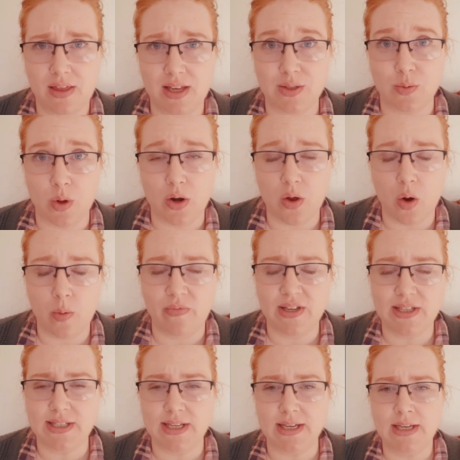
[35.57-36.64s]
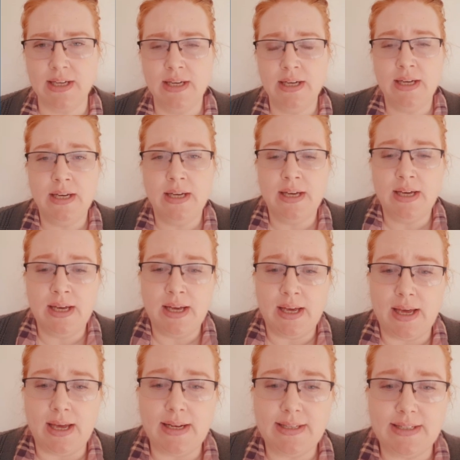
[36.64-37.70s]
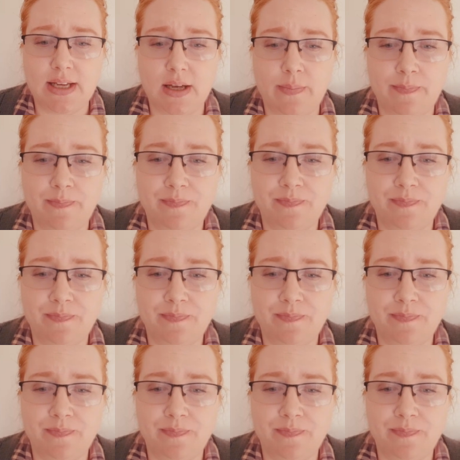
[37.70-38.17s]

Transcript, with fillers: this one, obviously. It's a